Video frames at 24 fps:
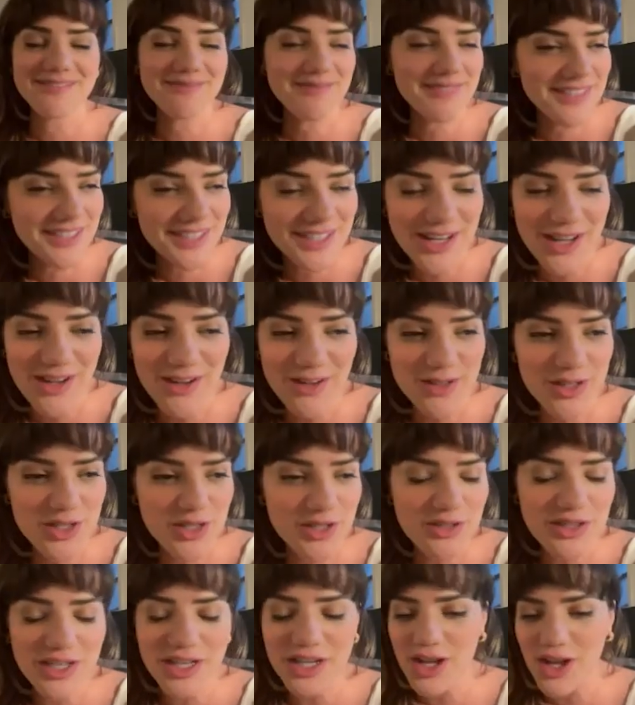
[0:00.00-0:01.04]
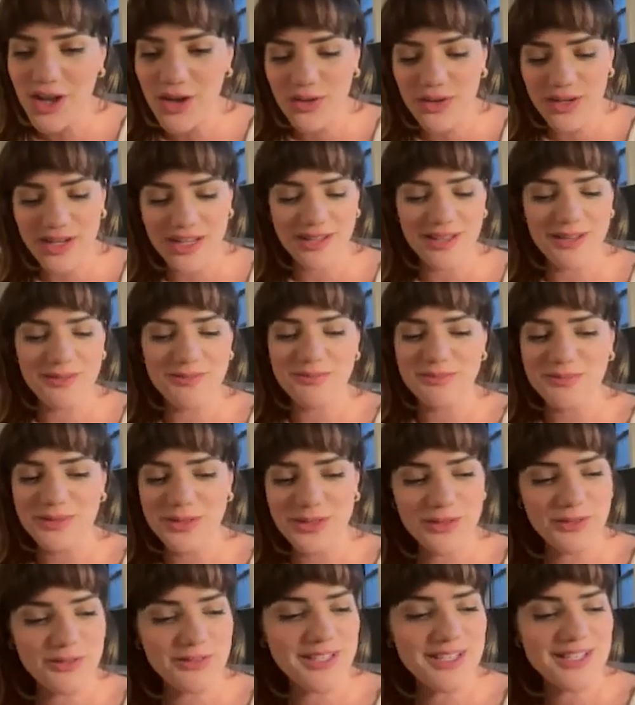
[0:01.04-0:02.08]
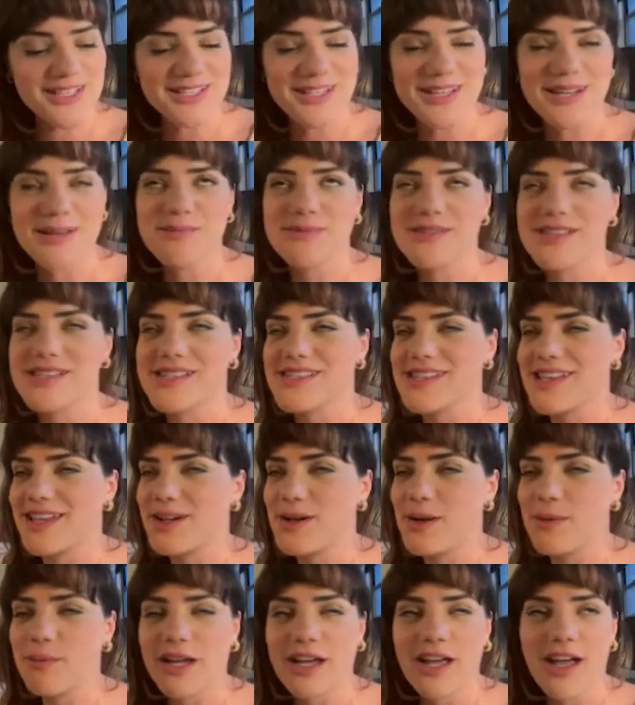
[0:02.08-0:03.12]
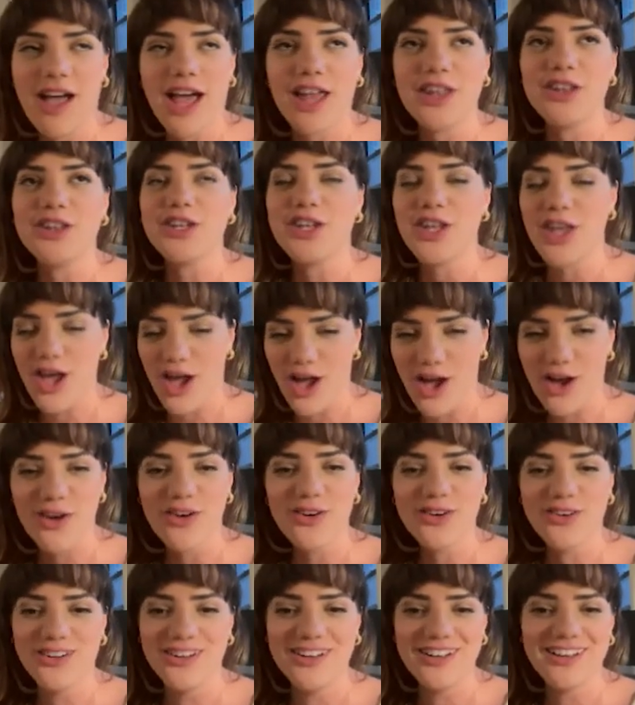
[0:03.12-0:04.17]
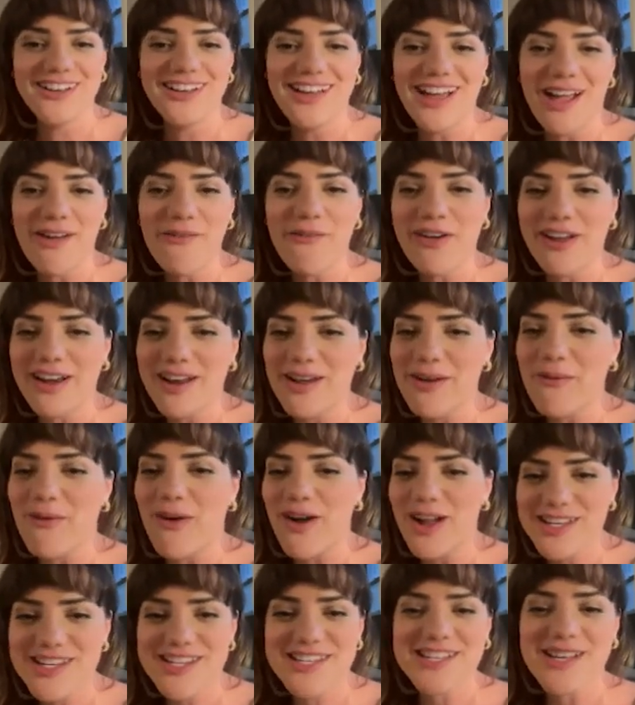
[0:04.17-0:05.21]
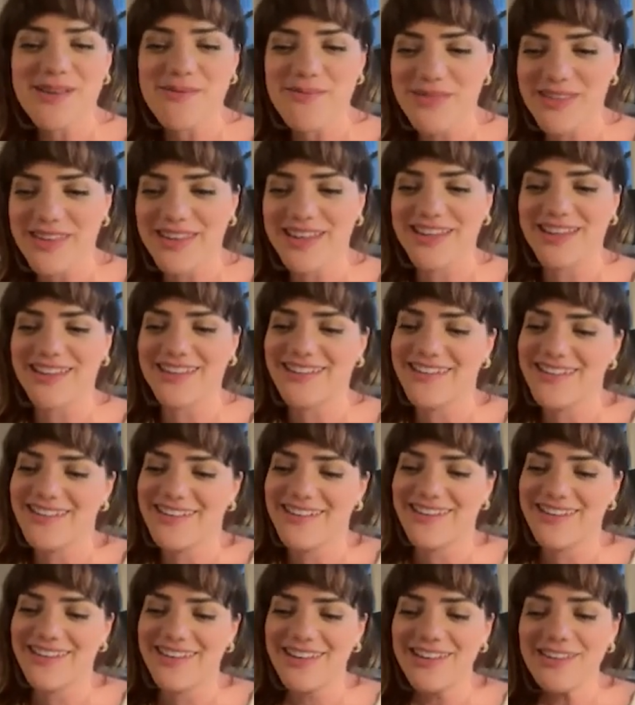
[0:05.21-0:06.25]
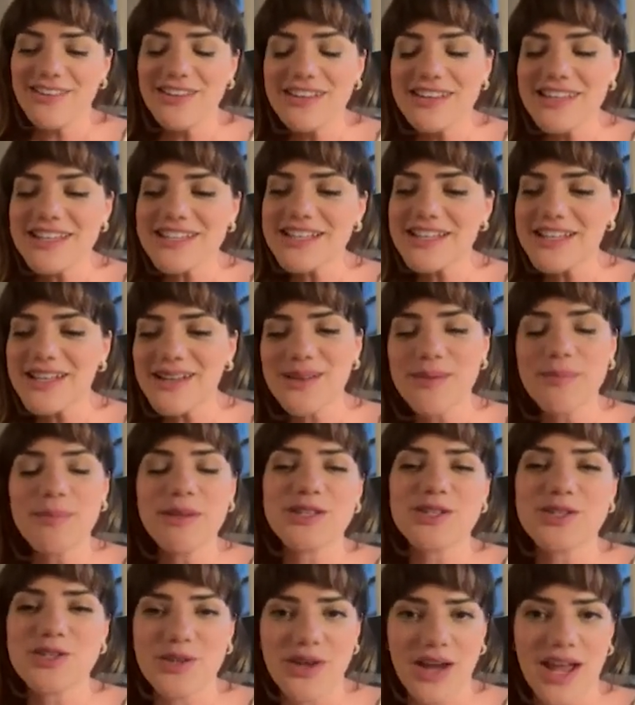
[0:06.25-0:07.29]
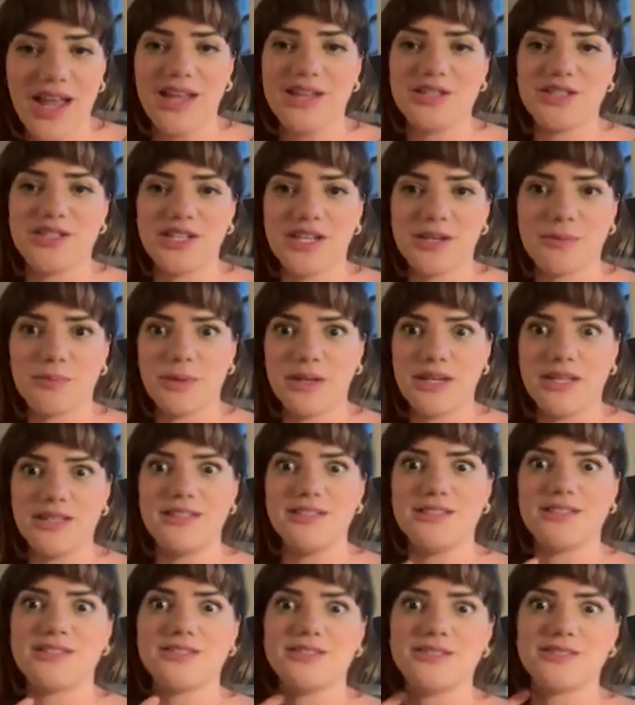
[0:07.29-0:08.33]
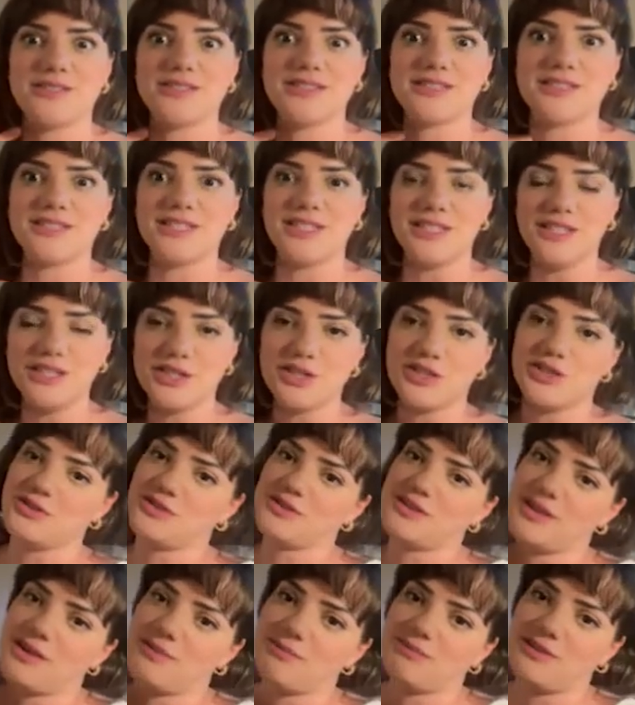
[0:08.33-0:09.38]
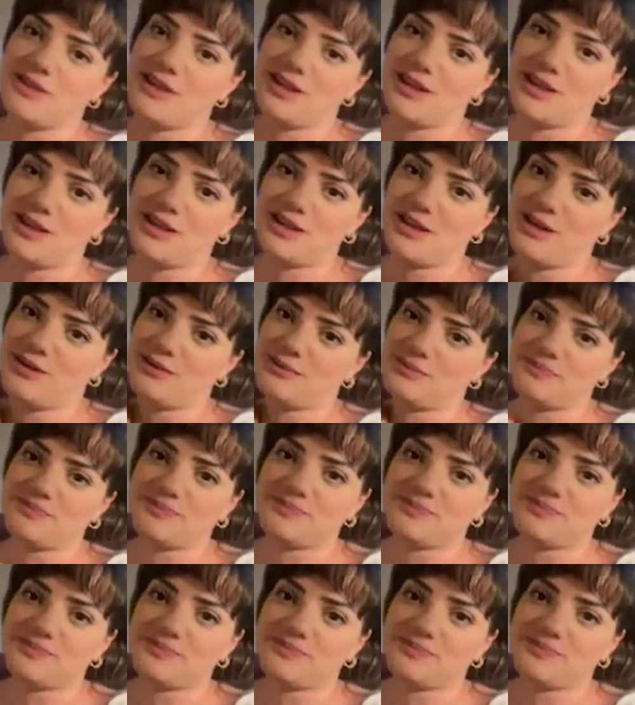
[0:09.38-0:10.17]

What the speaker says: you know, sugar coated movies, and I'm just like, oh my god, no. I want to watch something. It doesn't need to be tragic, but it needs to teach you something, you know.